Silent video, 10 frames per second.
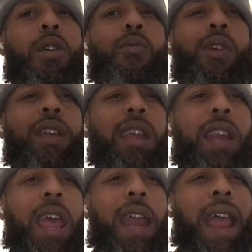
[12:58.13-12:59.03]
working
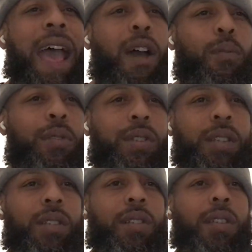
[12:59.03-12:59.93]
at
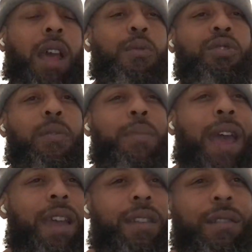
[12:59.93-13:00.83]
Albertsons. I was a
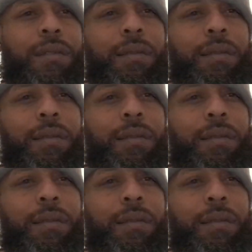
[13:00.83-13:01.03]
bagger.